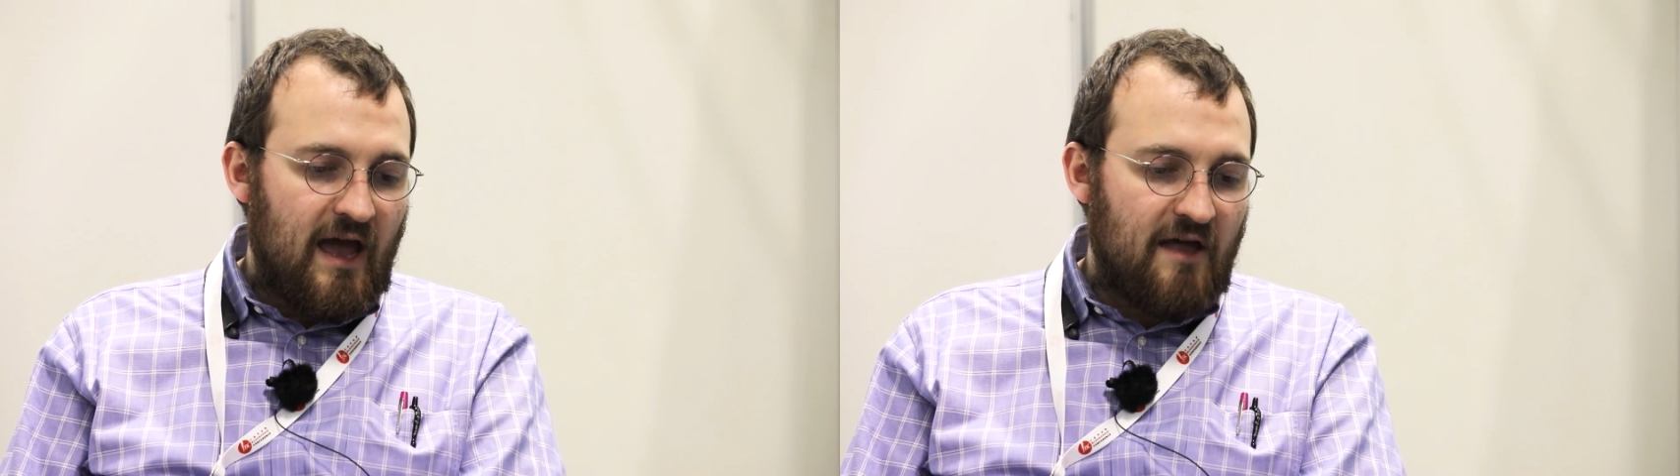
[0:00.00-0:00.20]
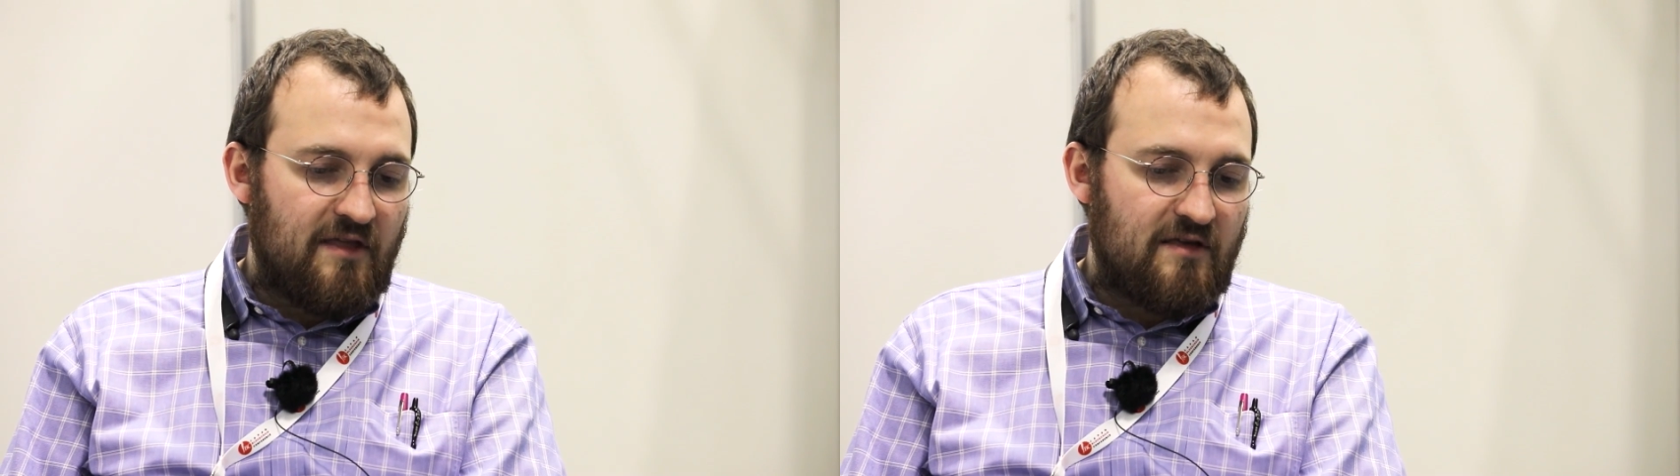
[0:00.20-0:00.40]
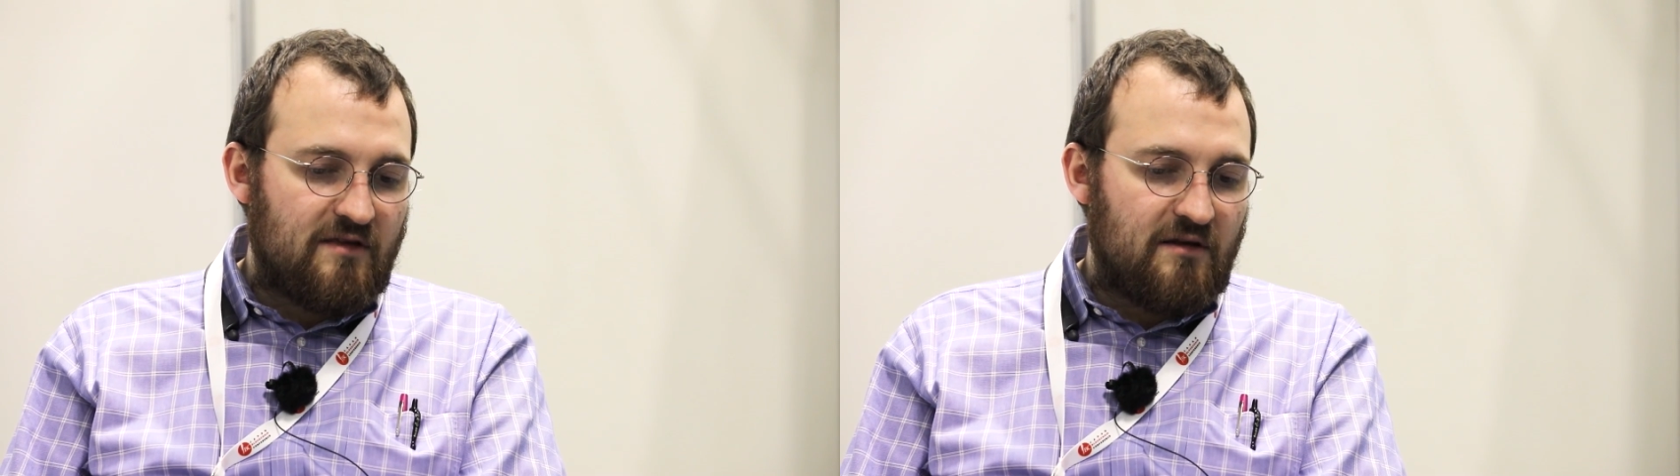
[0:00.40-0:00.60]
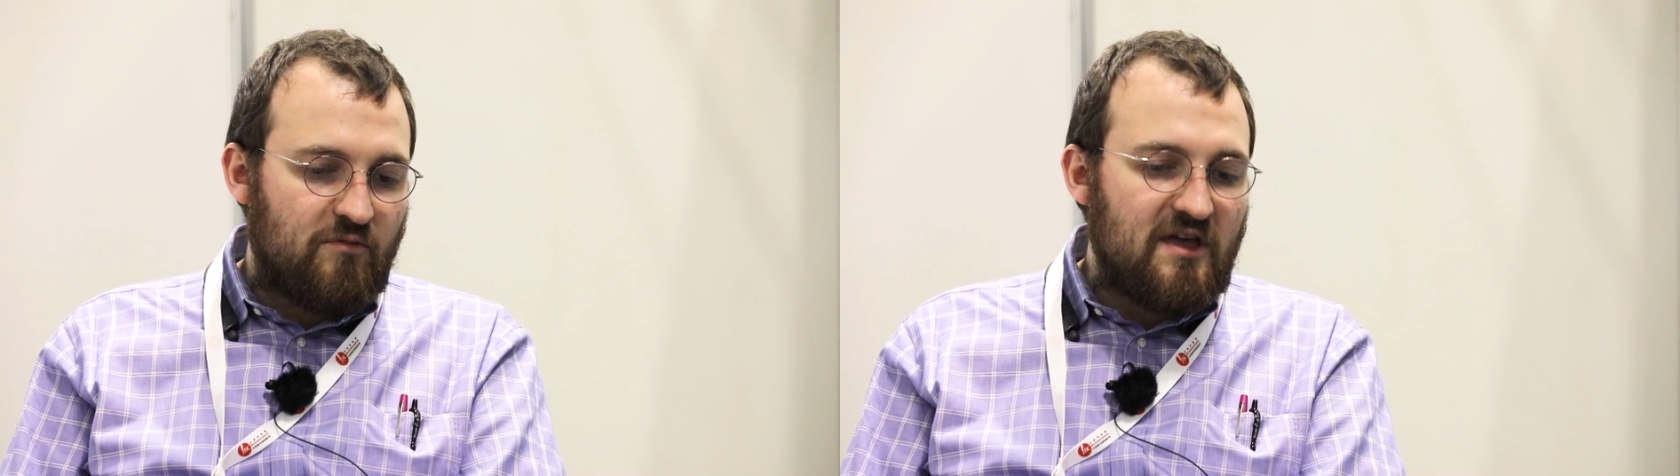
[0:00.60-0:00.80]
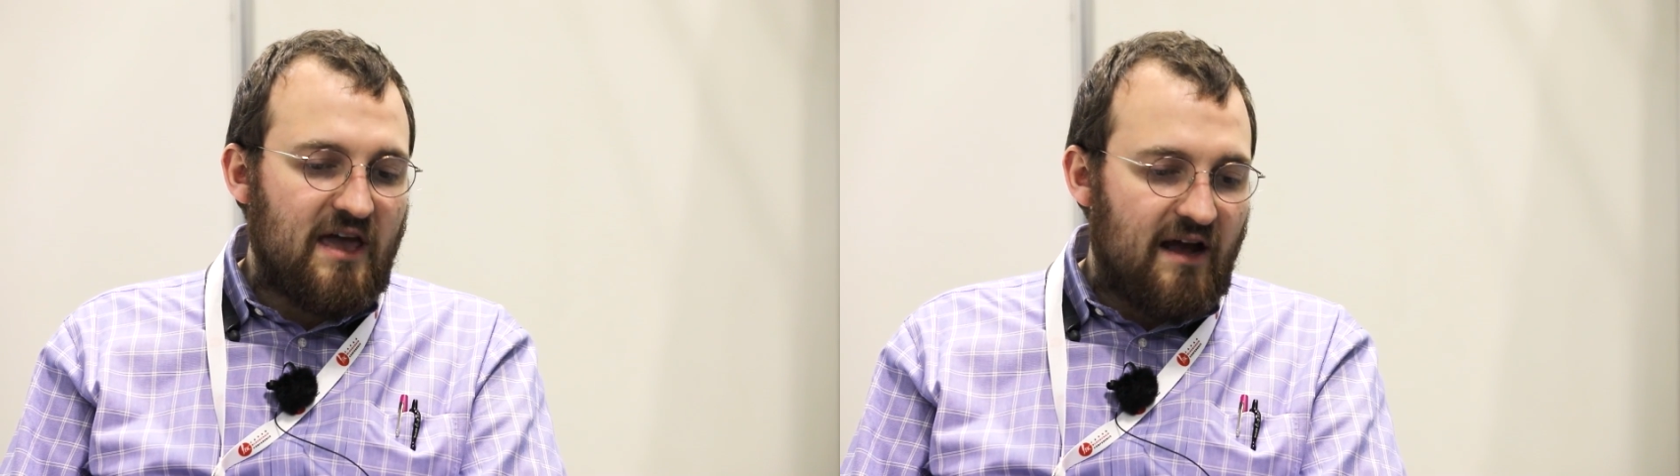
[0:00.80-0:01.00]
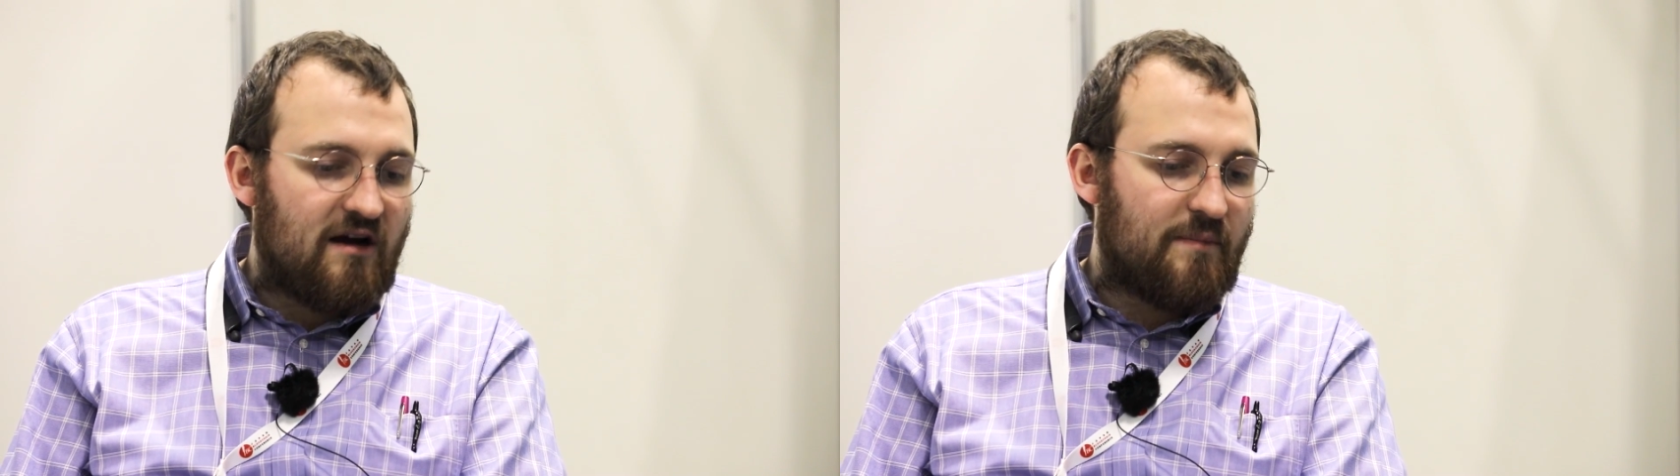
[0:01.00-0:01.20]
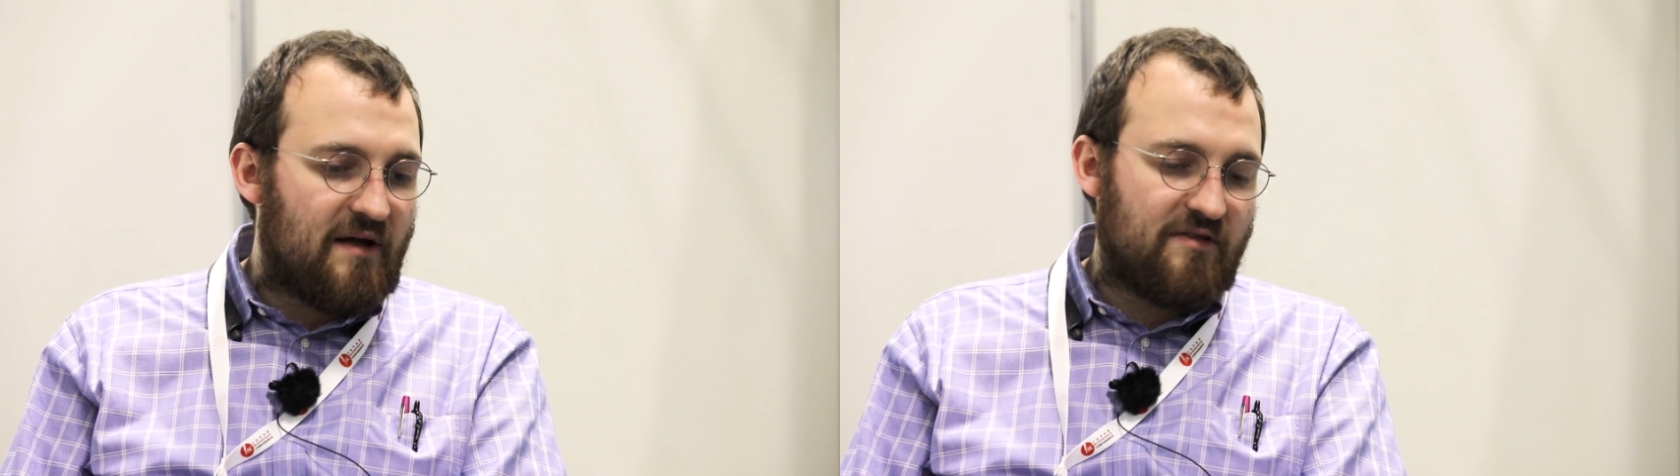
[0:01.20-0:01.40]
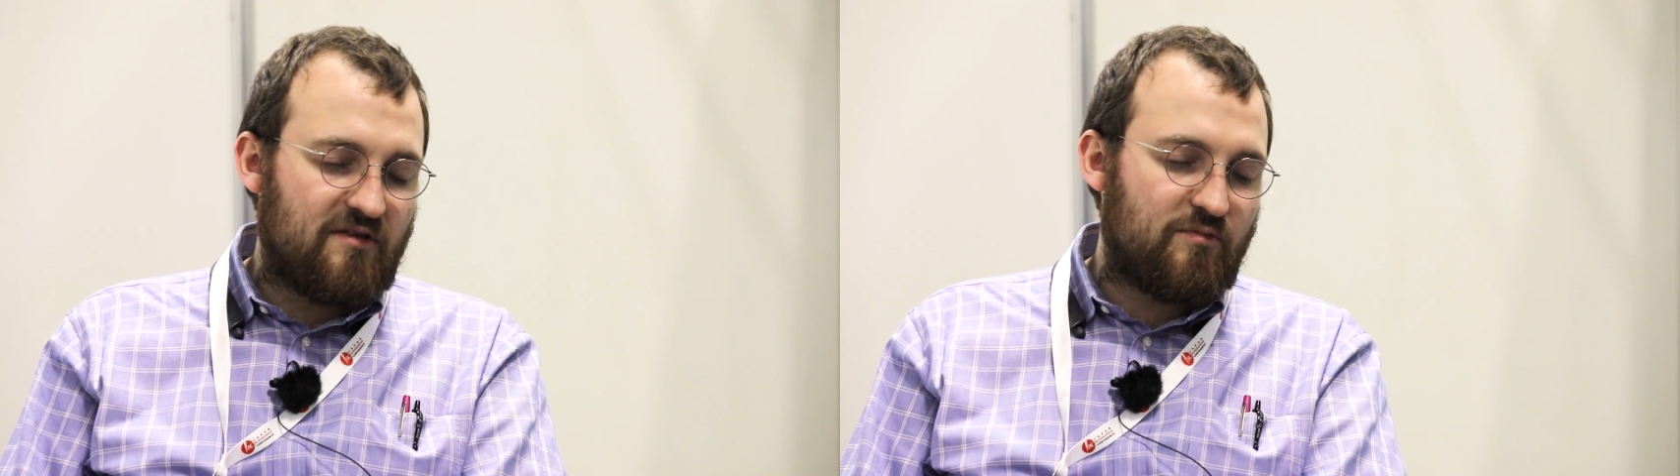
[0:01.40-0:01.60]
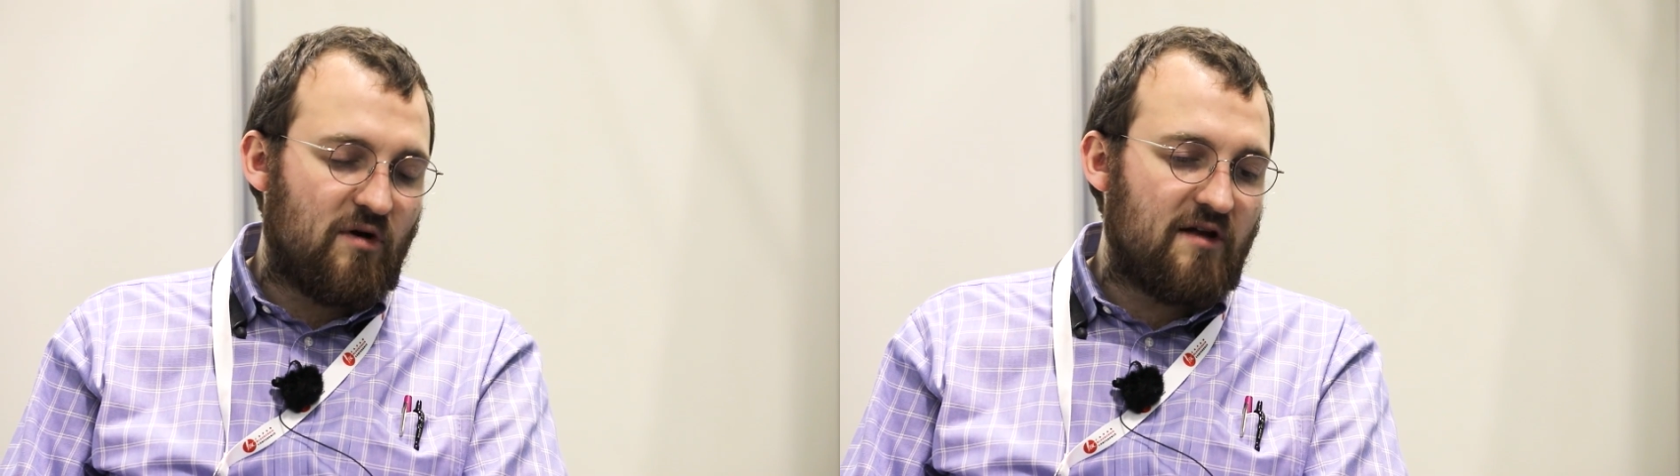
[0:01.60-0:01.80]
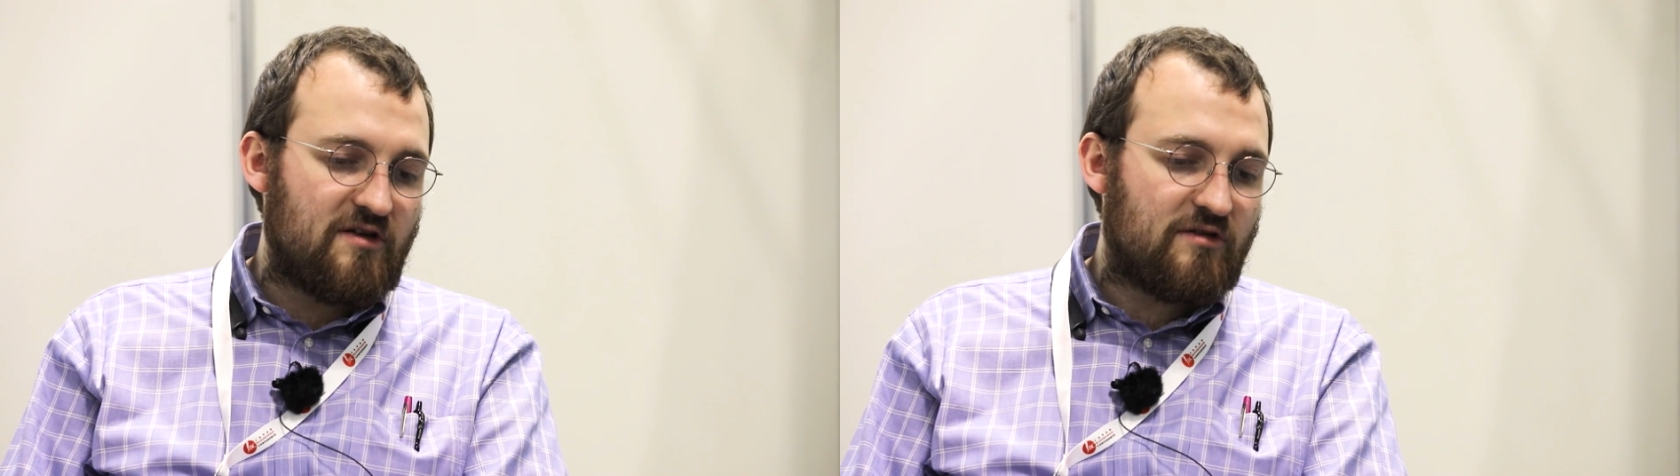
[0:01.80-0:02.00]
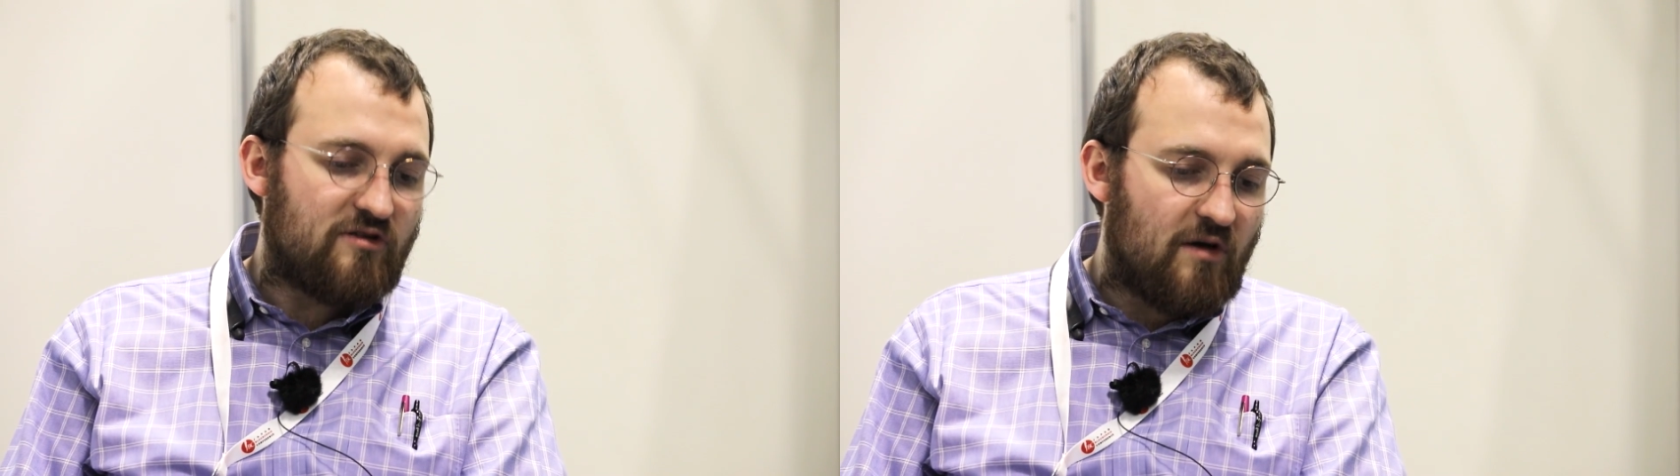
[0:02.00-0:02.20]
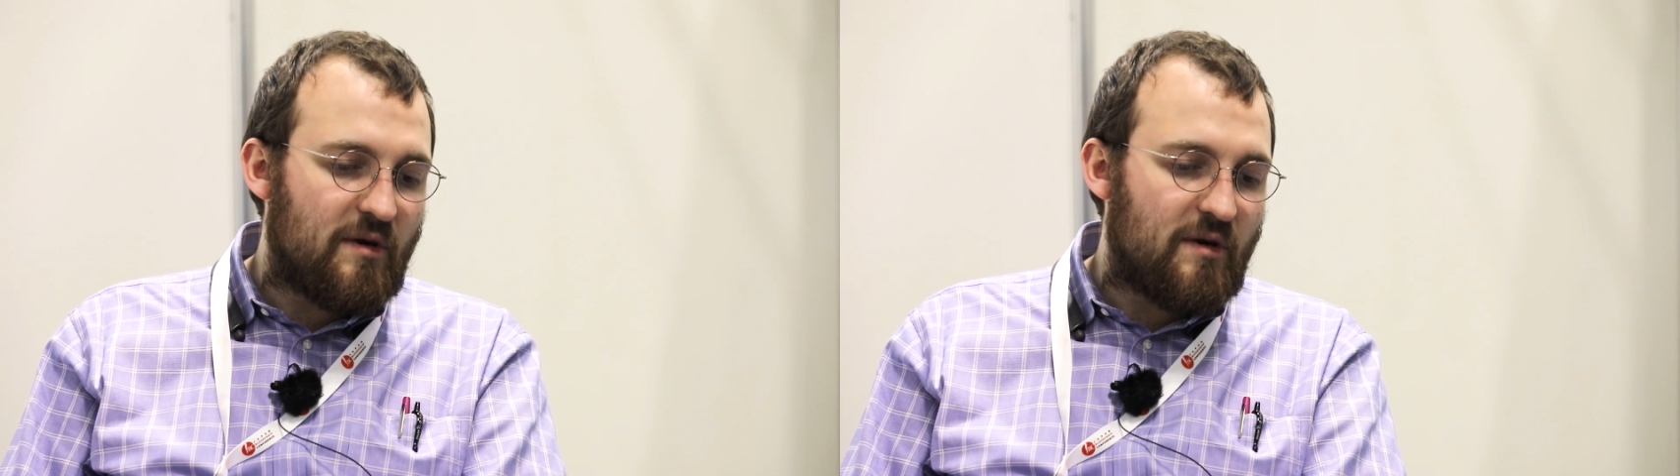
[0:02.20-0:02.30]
and they said, we care about this project so